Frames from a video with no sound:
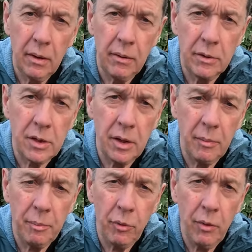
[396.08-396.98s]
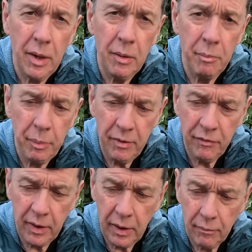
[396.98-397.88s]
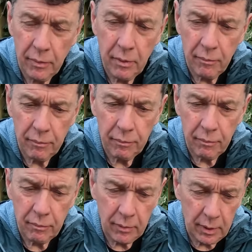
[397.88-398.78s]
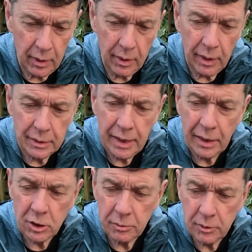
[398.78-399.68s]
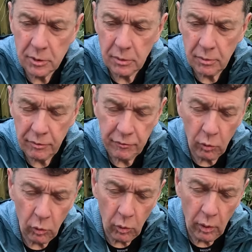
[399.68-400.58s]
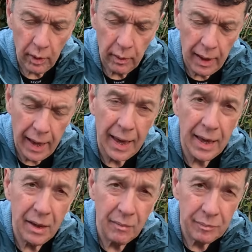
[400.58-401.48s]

There's a pretty beefy attachment for a